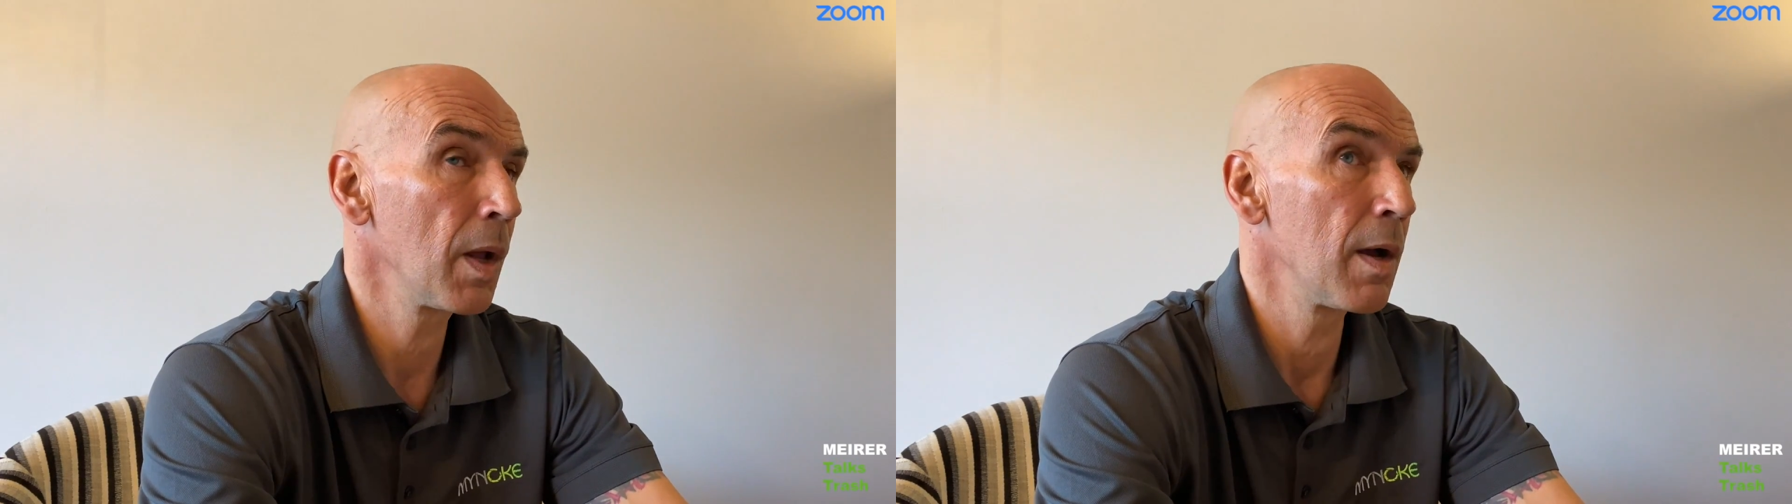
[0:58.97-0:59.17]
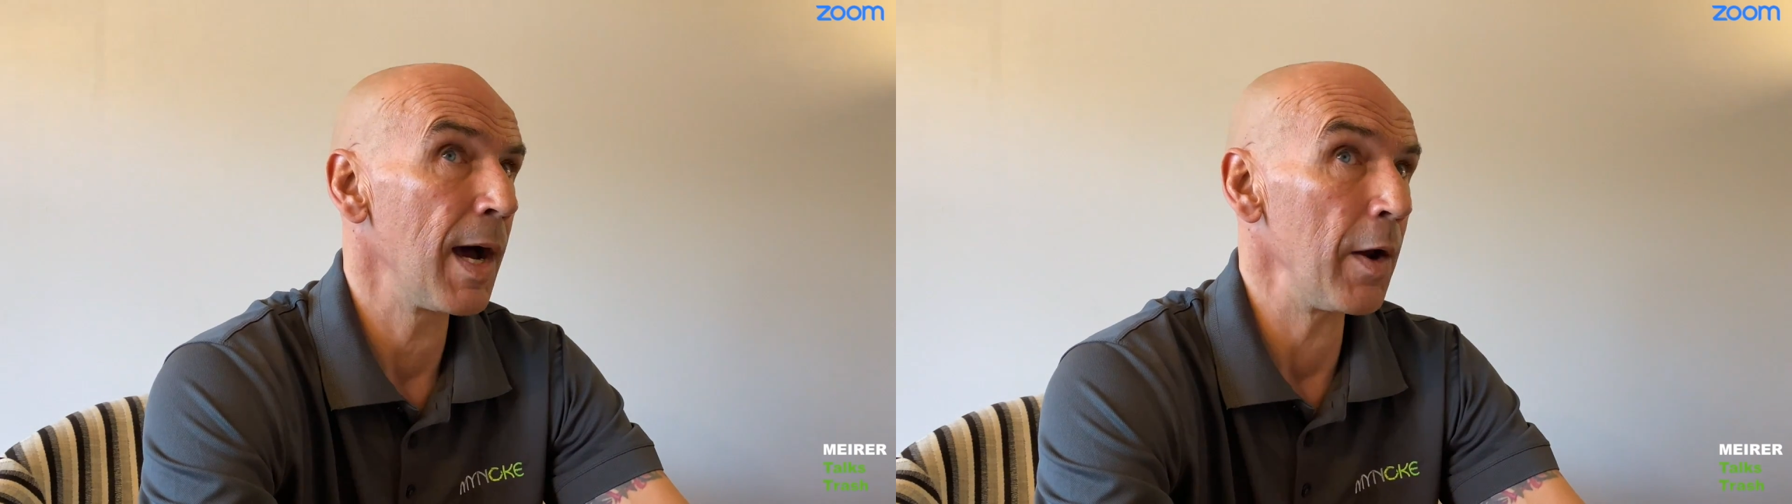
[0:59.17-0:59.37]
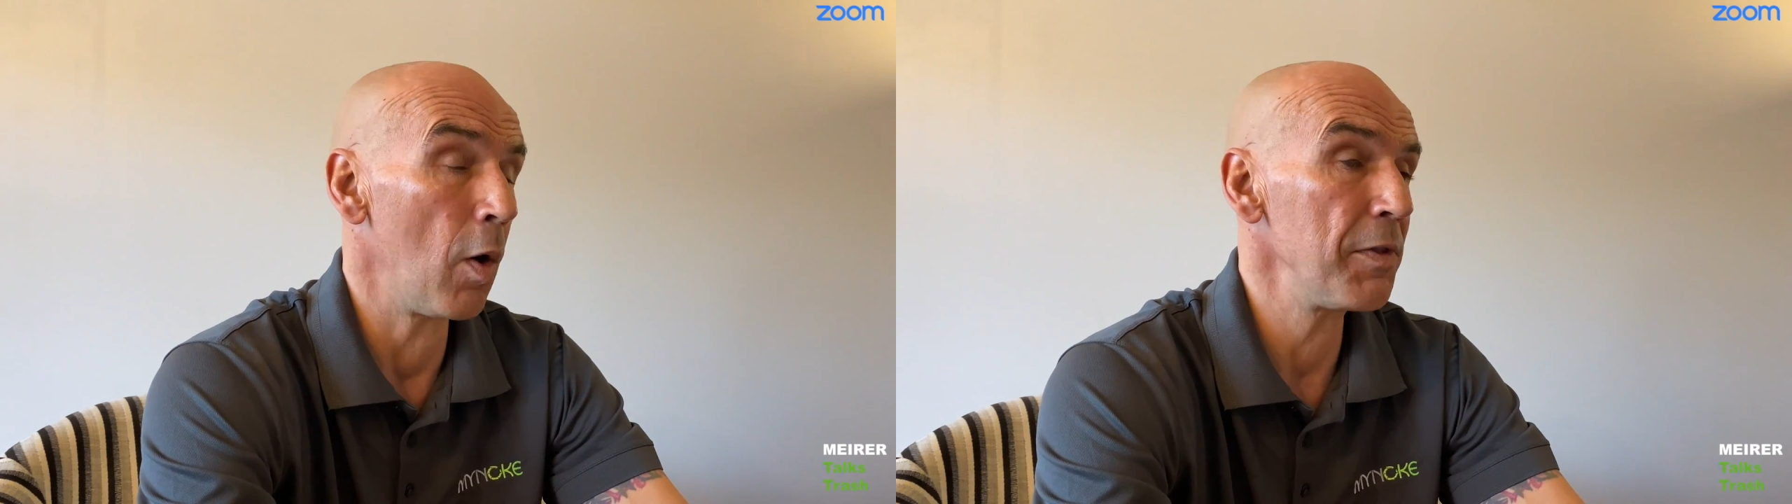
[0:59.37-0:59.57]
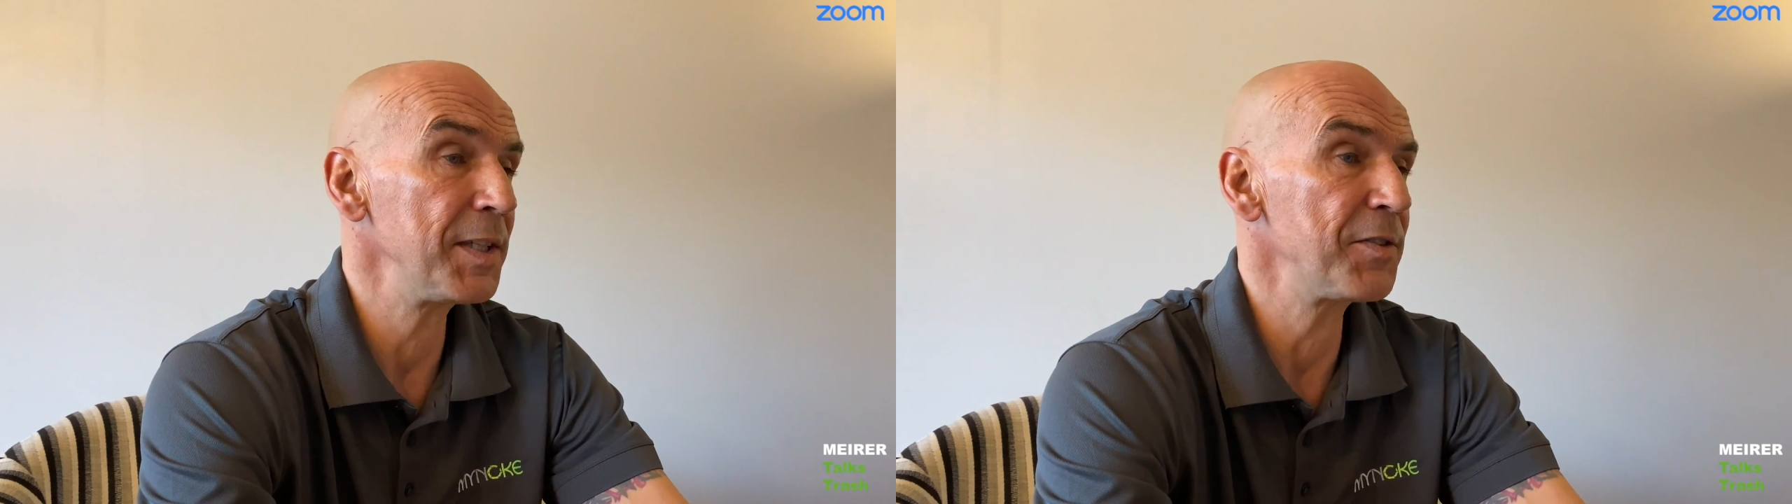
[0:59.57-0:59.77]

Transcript: And all these